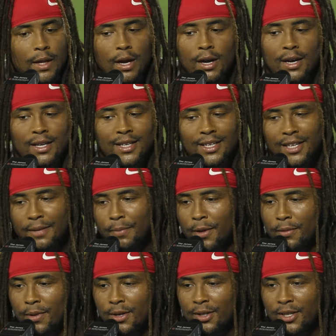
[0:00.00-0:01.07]
I think they
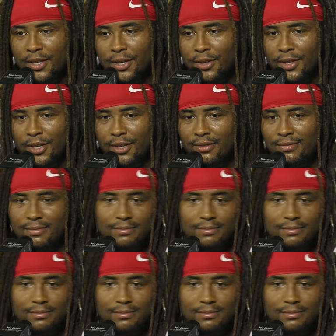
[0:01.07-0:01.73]
play well. You know, they're